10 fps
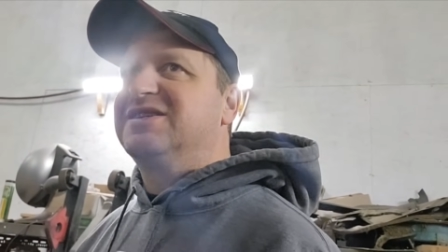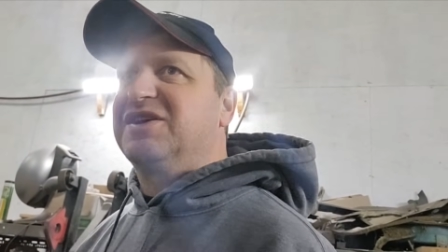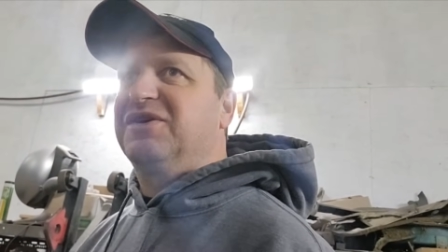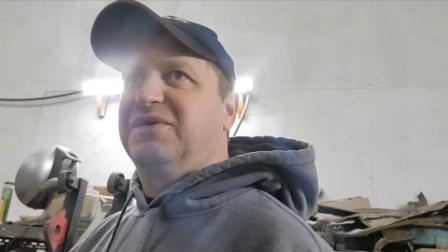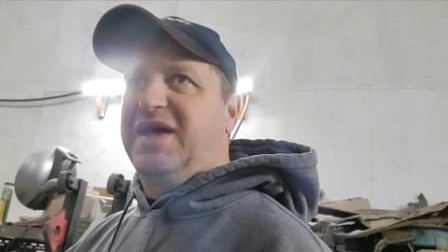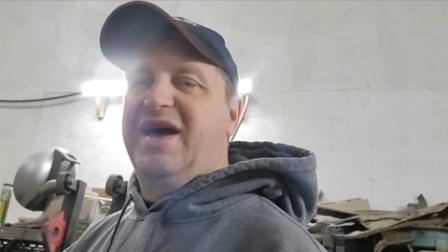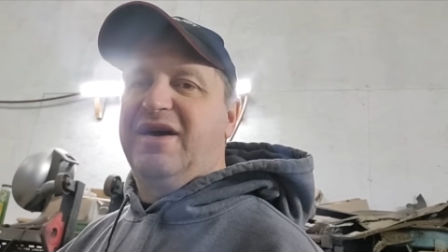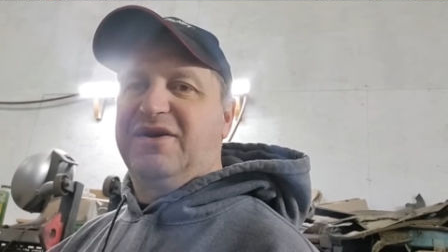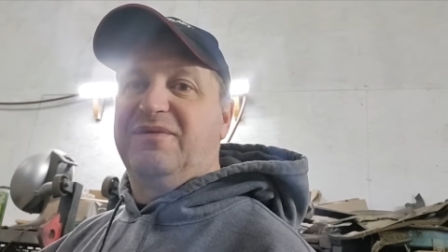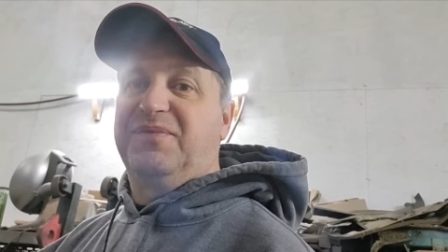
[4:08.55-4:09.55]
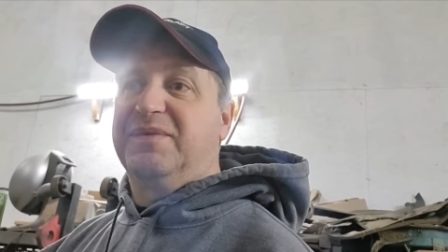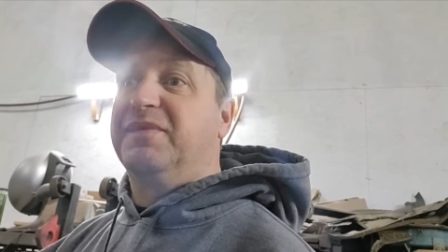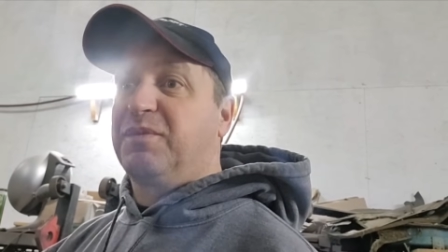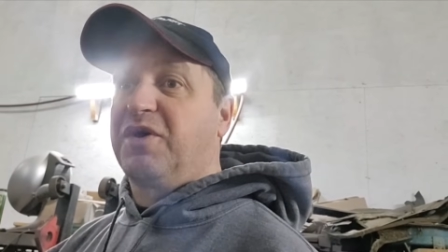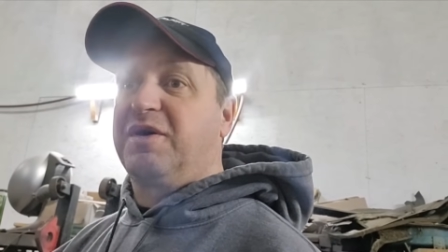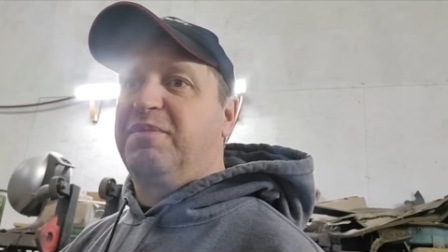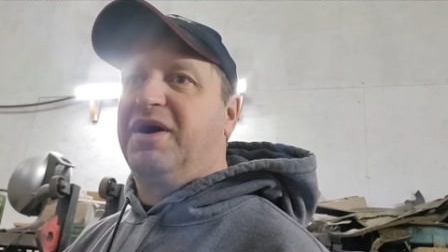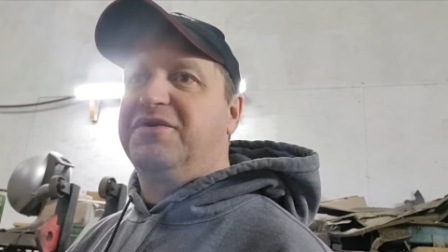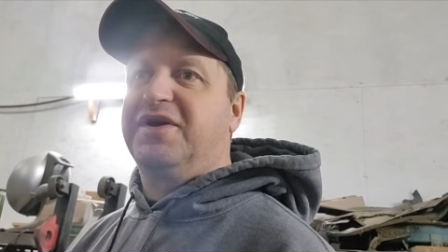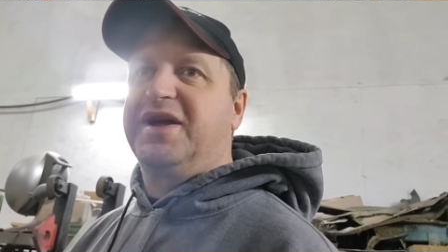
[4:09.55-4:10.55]
So, yeah, work
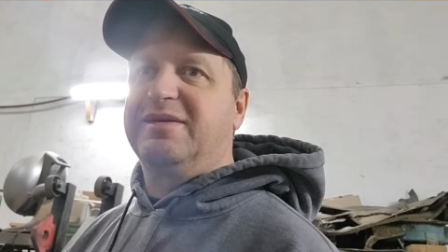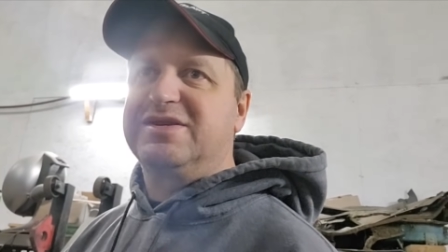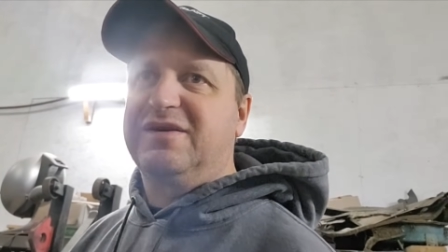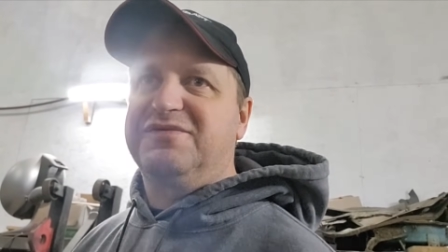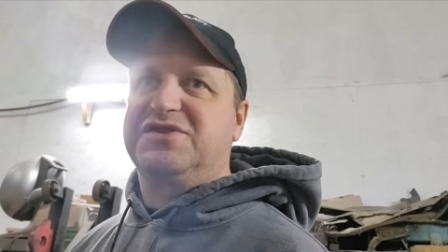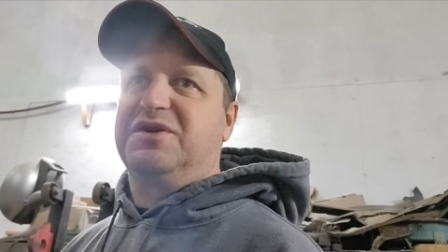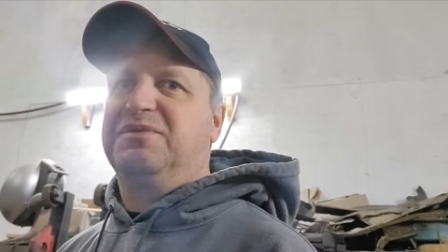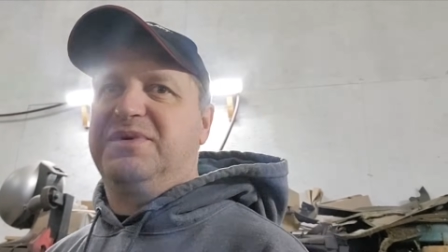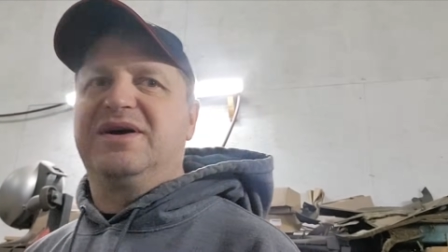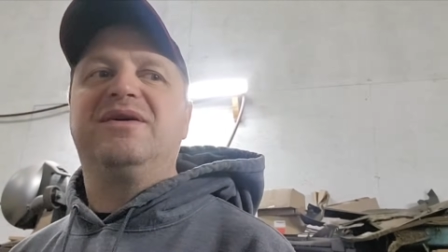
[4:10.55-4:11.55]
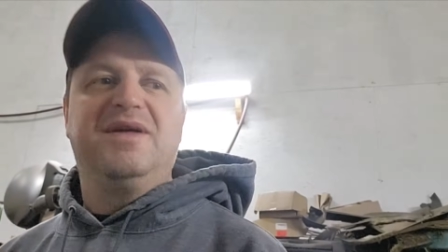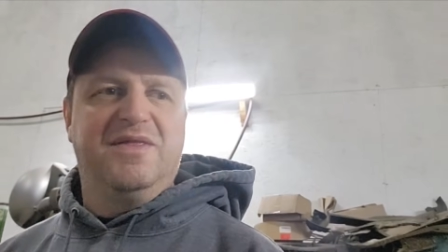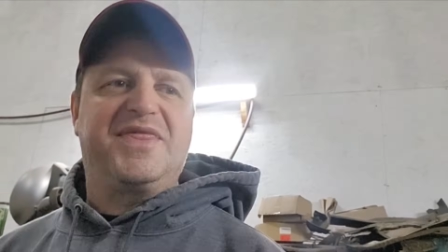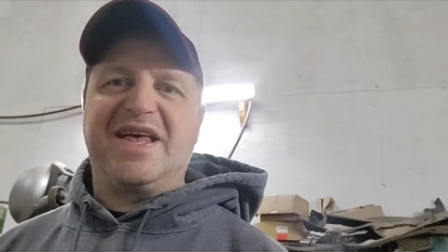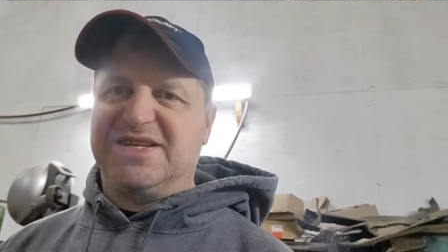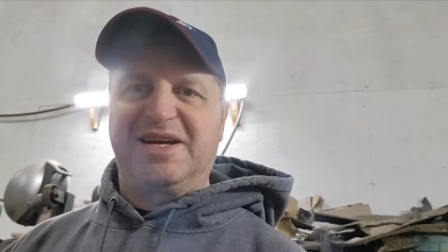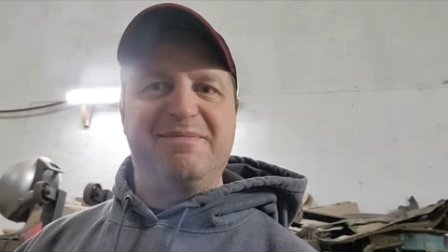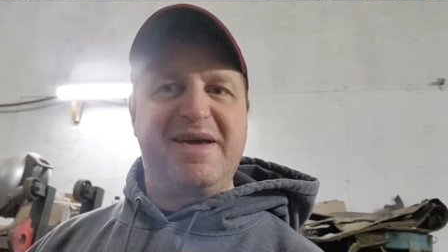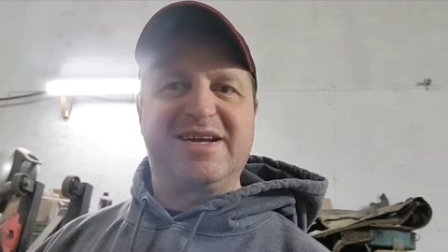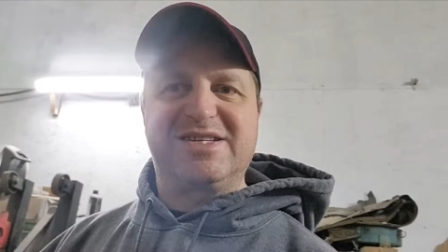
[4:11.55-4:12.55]
compadre got himself a snowmobile. That's going
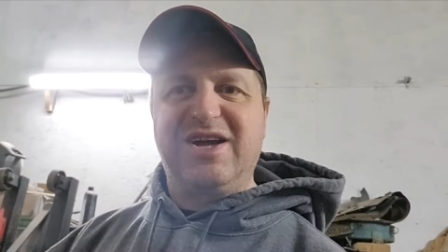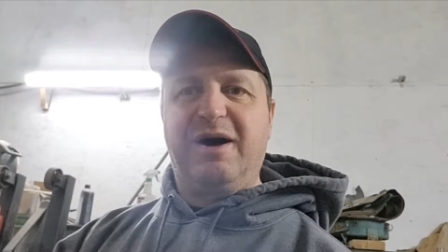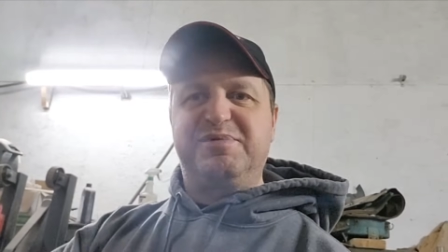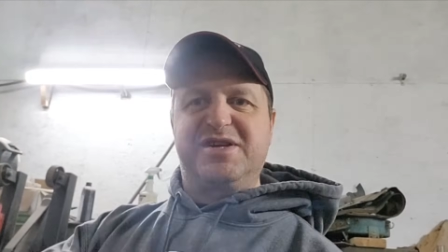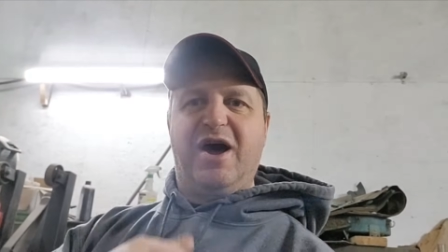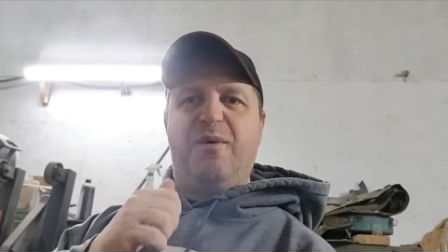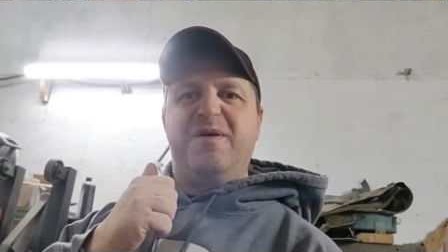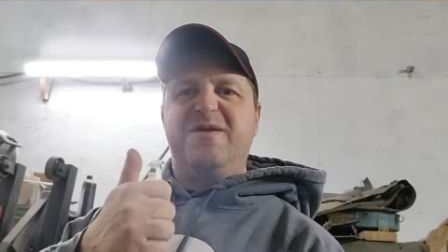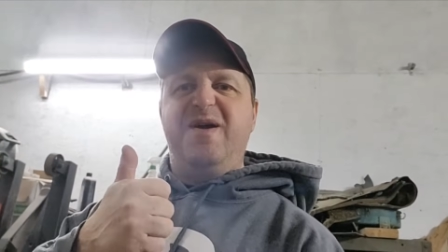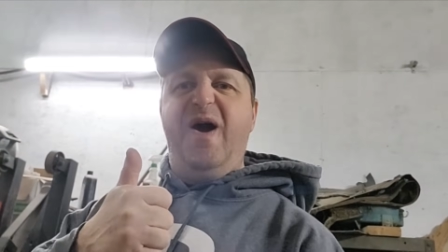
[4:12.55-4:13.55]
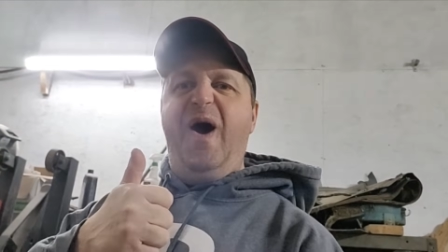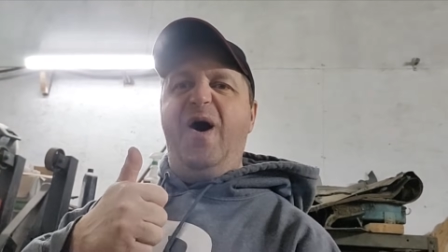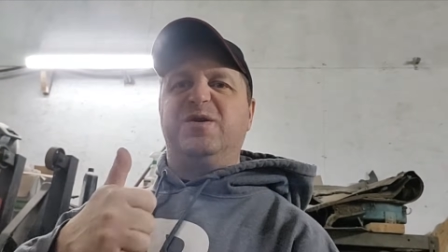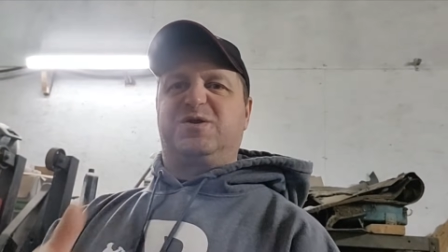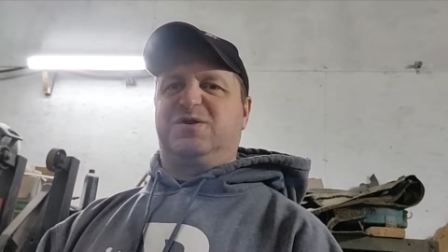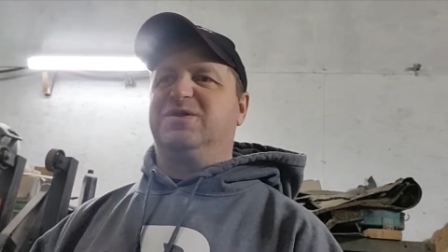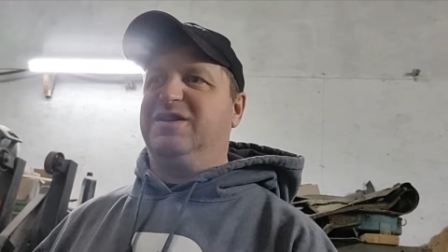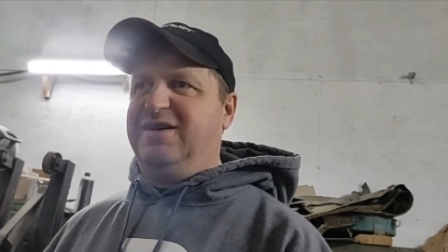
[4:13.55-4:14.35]
to make it stop snowing. Yes!